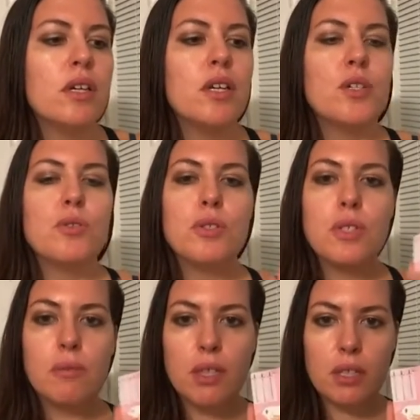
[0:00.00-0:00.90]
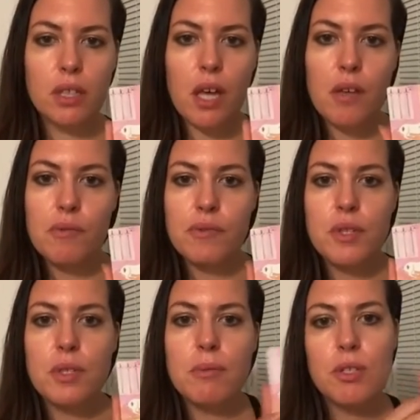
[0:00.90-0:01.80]
Interesting with love,
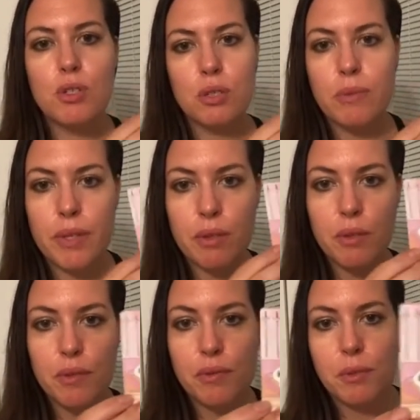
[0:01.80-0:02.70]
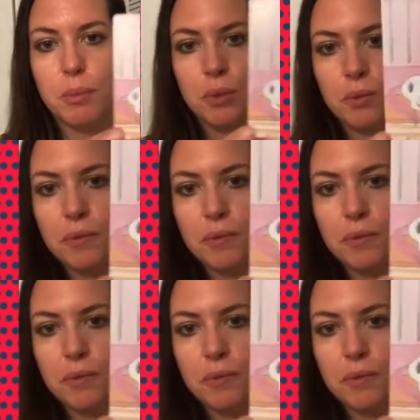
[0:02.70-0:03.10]
since we just went through a full moon,